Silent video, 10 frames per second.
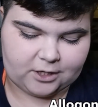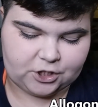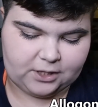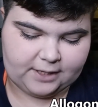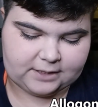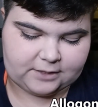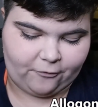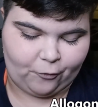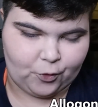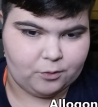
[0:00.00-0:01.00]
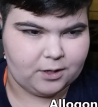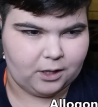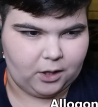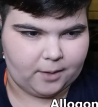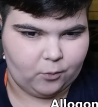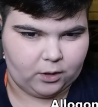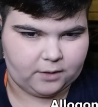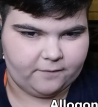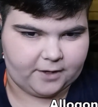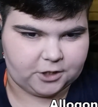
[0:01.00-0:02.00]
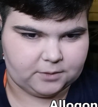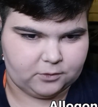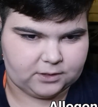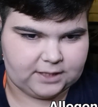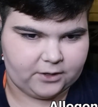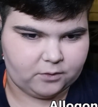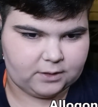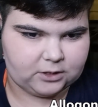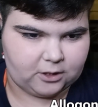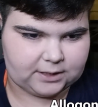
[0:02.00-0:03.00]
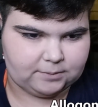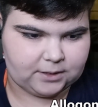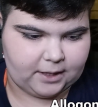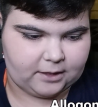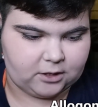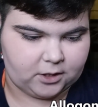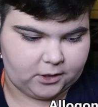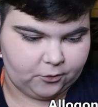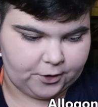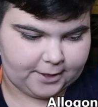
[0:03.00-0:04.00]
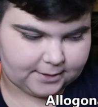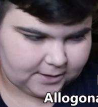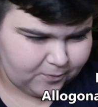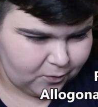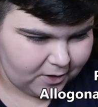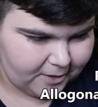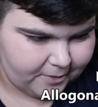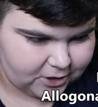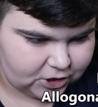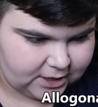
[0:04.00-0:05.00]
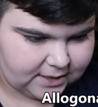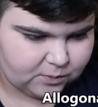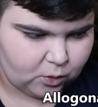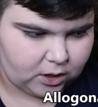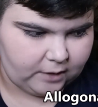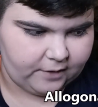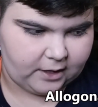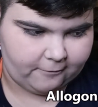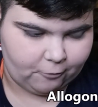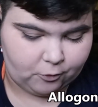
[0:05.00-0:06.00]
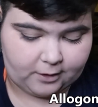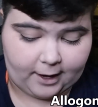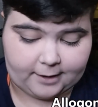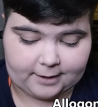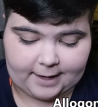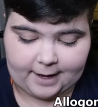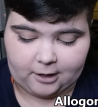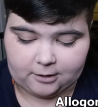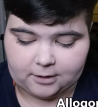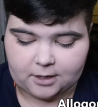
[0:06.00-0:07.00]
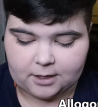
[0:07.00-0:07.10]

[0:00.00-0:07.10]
She likes fruit a lot more than vegetables. The other ones all seem to like their greens more, but she's more of a fruit kind of gal.